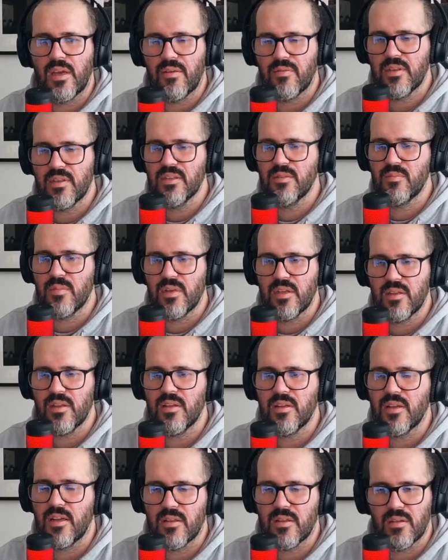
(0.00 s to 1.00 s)
have this meeting
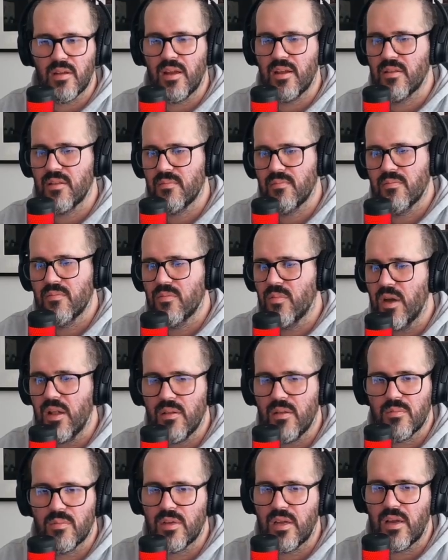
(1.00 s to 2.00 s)
that
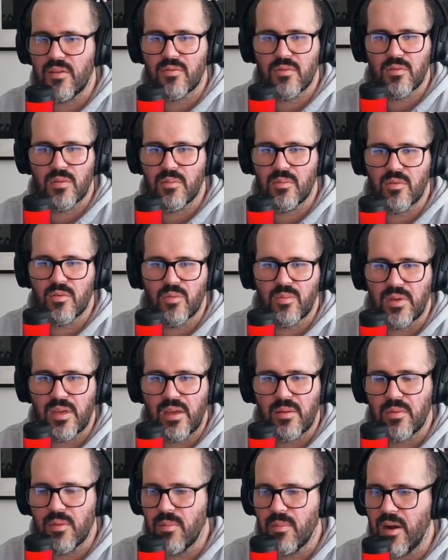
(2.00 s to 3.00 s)
we have to be
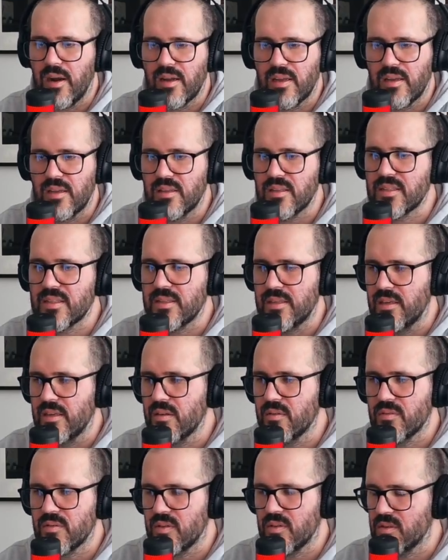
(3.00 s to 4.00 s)
everybody in
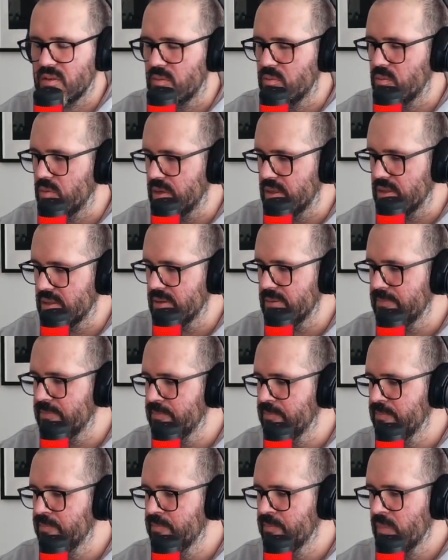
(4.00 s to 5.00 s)
sync for some reason,
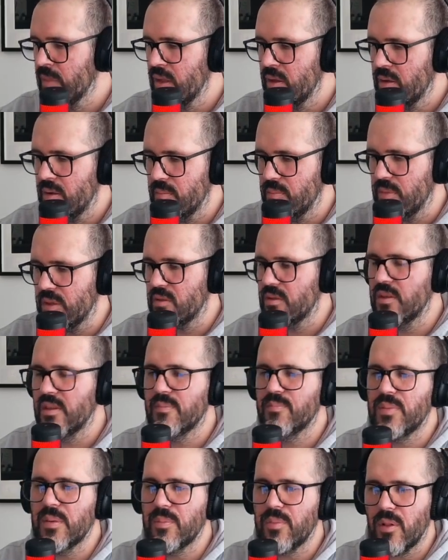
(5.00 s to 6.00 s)
but
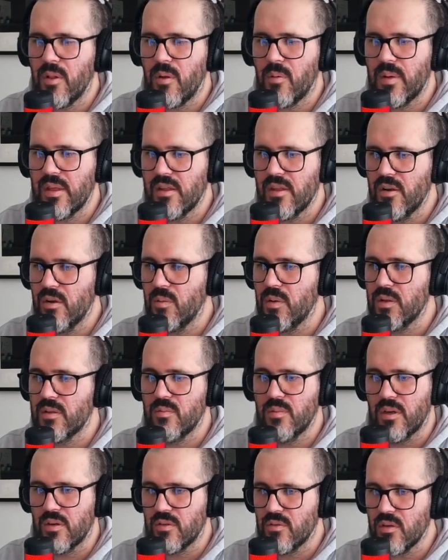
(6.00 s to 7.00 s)
people already know what
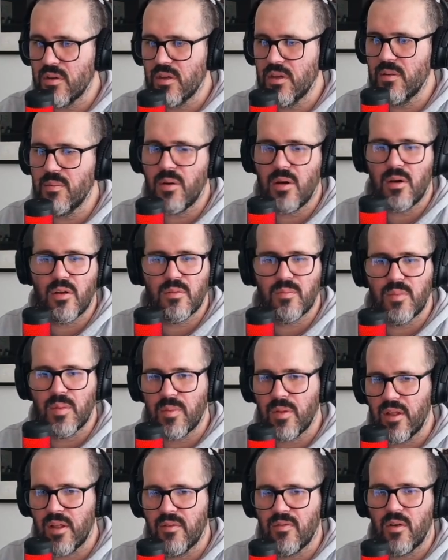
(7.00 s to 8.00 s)
we are talking about.
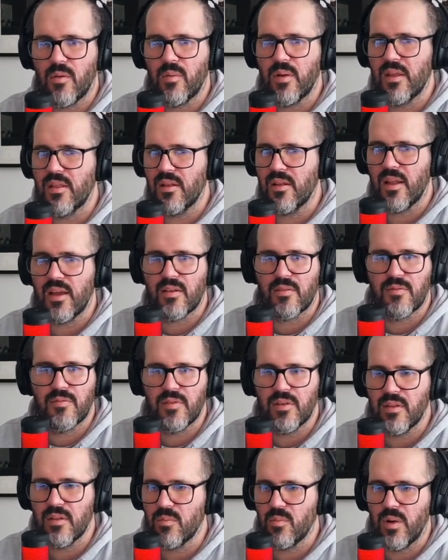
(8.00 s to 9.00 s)
People have already like
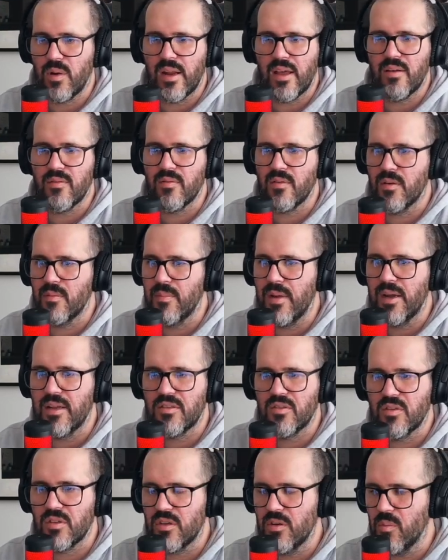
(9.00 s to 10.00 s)
filled whatever
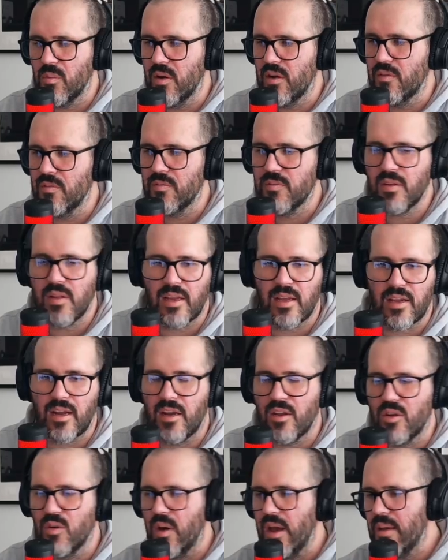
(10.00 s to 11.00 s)
metric you want to feel, like are
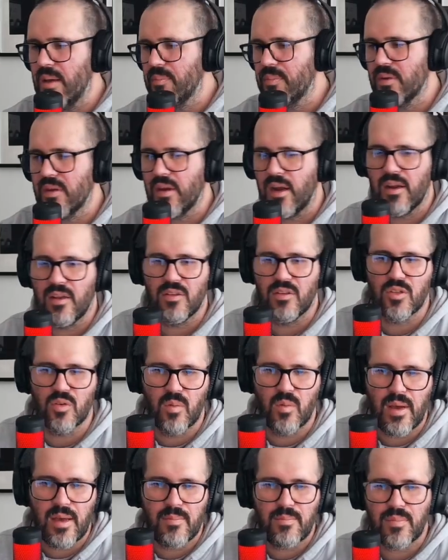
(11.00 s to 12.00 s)
you happy, aren't you
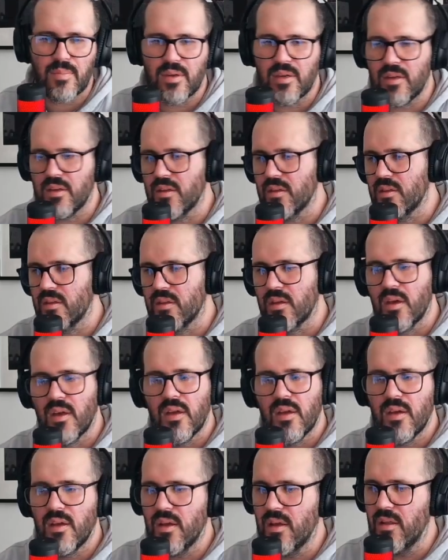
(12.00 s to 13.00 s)
happy,
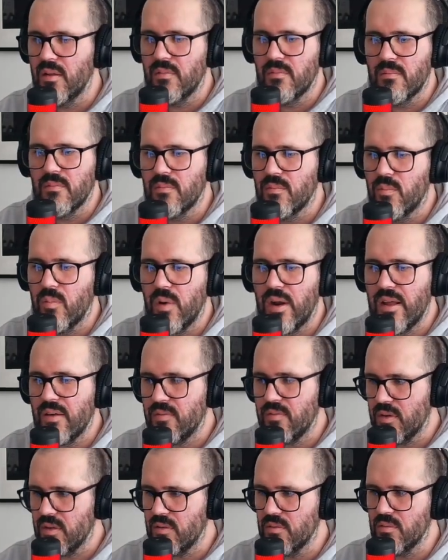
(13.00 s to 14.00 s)
and
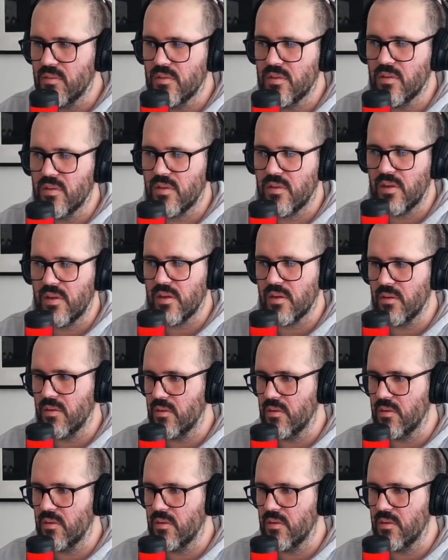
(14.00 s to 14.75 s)
whatever you think